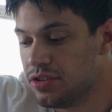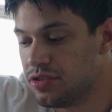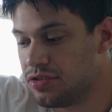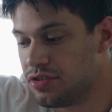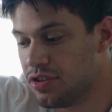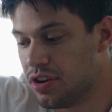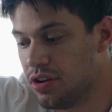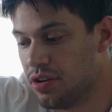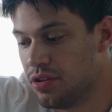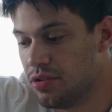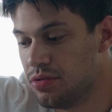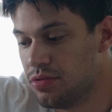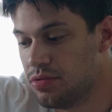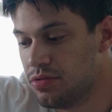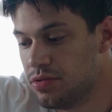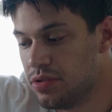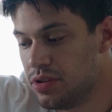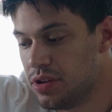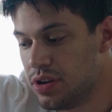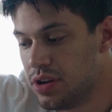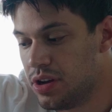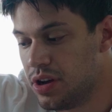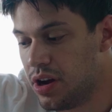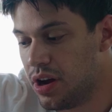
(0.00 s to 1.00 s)

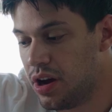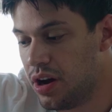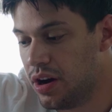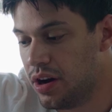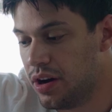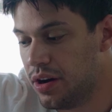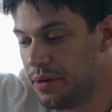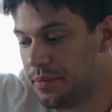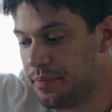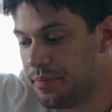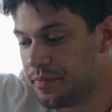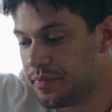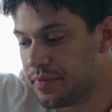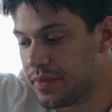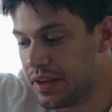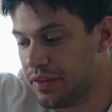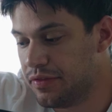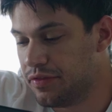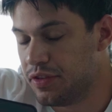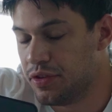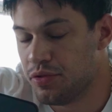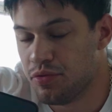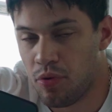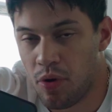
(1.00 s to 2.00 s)
So
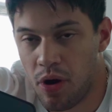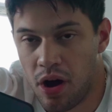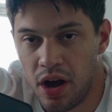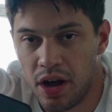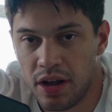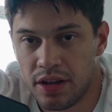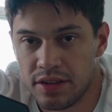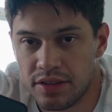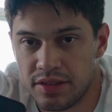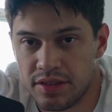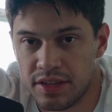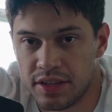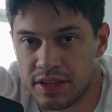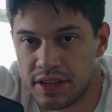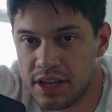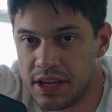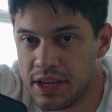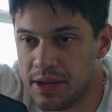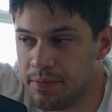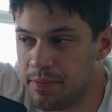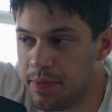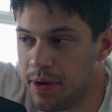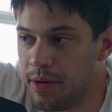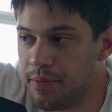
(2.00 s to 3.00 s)
if you want to
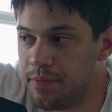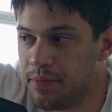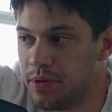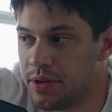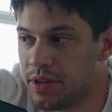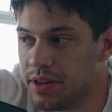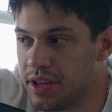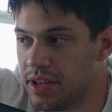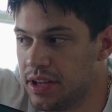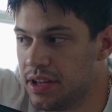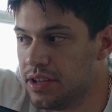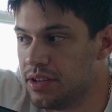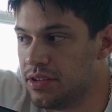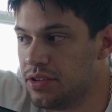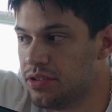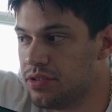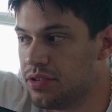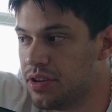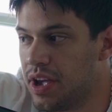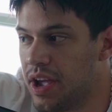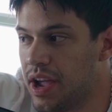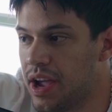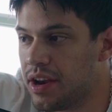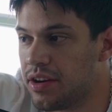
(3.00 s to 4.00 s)
keep up with it,
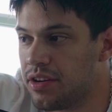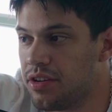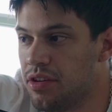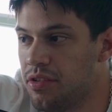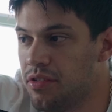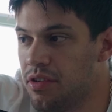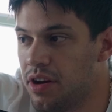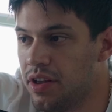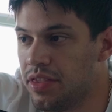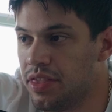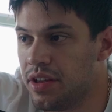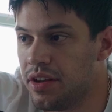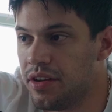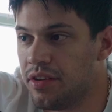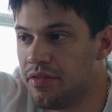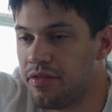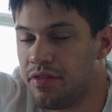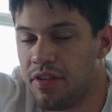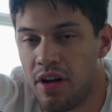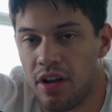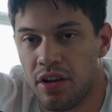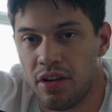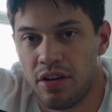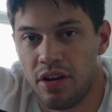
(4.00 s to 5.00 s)
you can go on there and
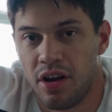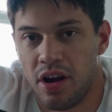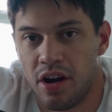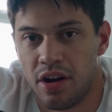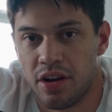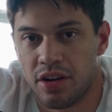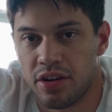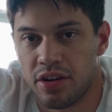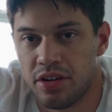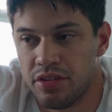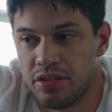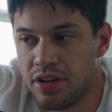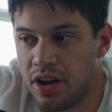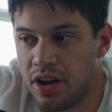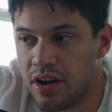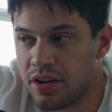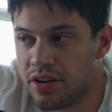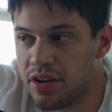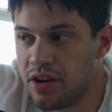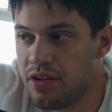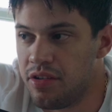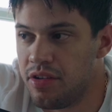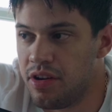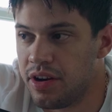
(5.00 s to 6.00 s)
follow
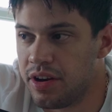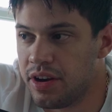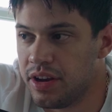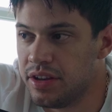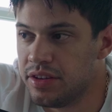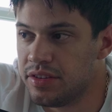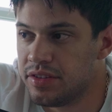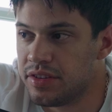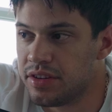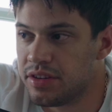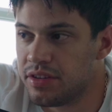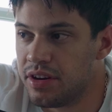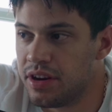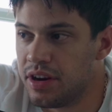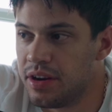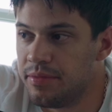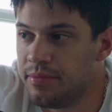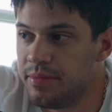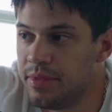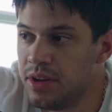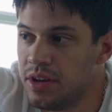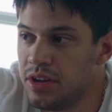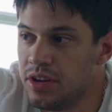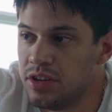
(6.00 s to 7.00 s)
ongo.co on Instagram.
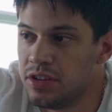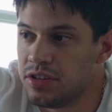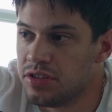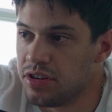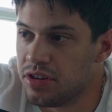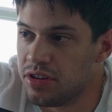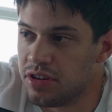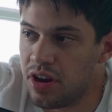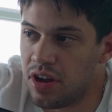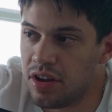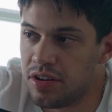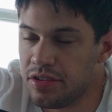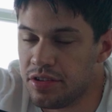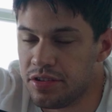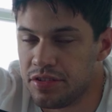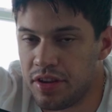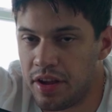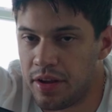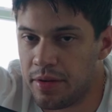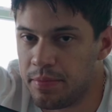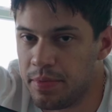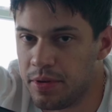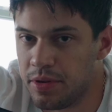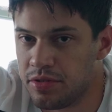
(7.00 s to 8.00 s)
Turn on those
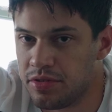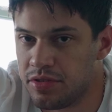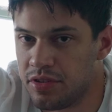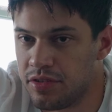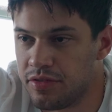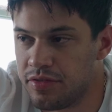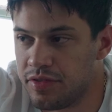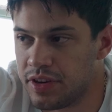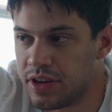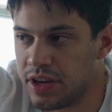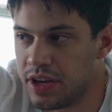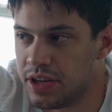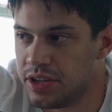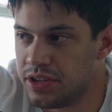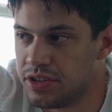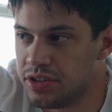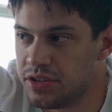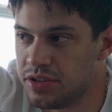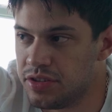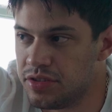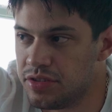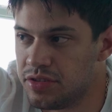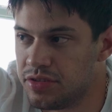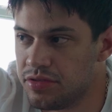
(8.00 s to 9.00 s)
like post
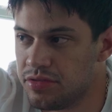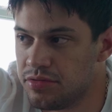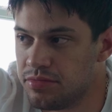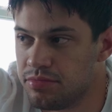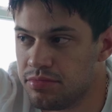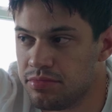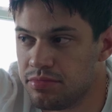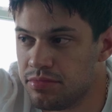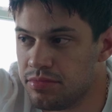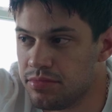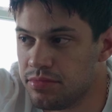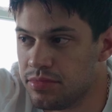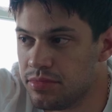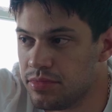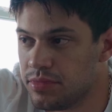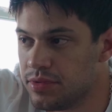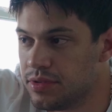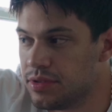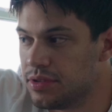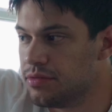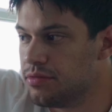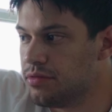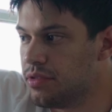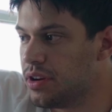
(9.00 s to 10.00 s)
notifications and
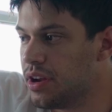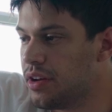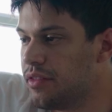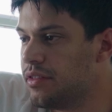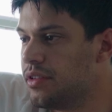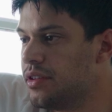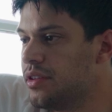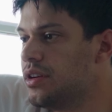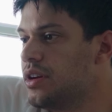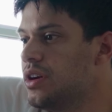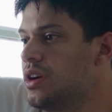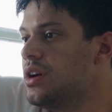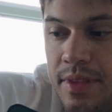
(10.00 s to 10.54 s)
whatever.